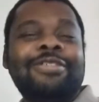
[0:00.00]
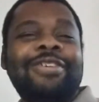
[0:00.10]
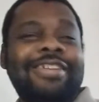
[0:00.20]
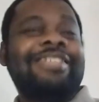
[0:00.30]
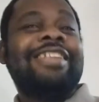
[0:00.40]

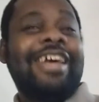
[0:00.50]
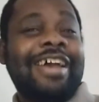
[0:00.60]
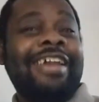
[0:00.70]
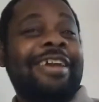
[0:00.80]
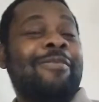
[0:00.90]
it's
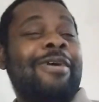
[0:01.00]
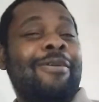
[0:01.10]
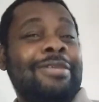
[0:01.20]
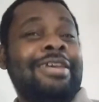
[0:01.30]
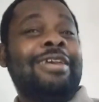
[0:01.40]
lying
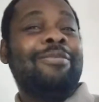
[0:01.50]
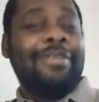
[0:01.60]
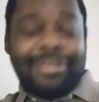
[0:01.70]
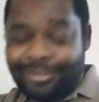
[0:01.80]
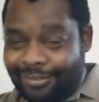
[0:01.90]
about being
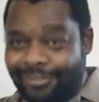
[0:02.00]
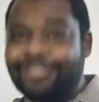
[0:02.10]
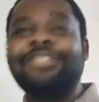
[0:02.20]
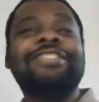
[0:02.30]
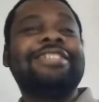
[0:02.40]

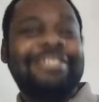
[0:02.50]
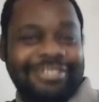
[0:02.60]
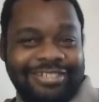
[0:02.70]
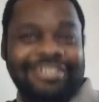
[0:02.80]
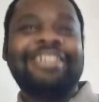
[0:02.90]

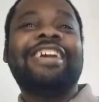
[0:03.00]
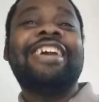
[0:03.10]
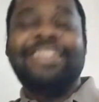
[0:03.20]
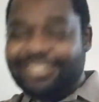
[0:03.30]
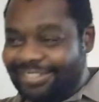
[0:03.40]

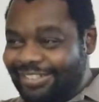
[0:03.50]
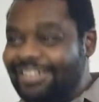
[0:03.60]
male